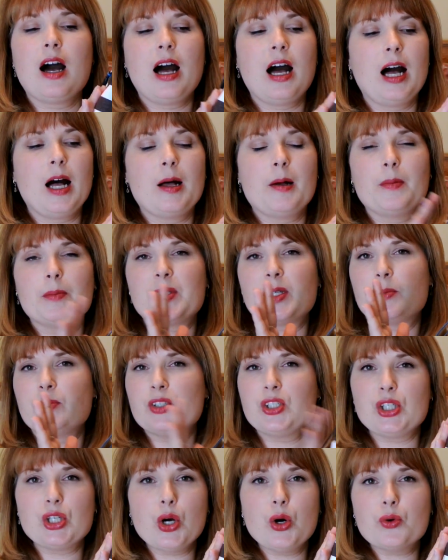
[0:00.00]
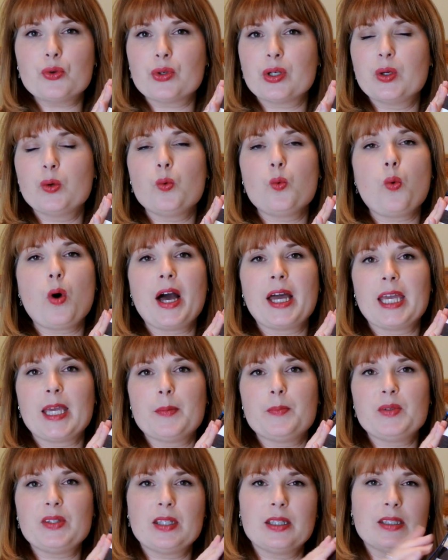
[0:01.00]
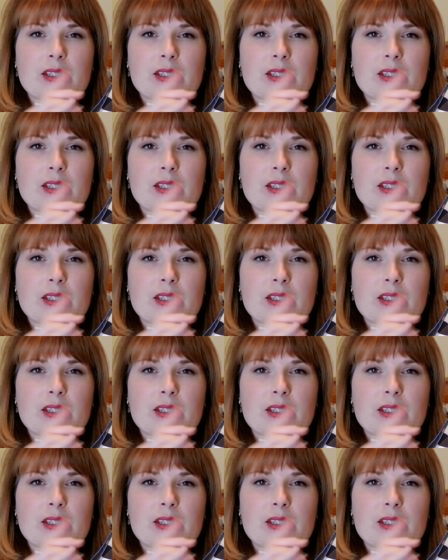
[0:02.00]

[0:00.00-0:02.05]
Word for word: um, some deodorant wipes,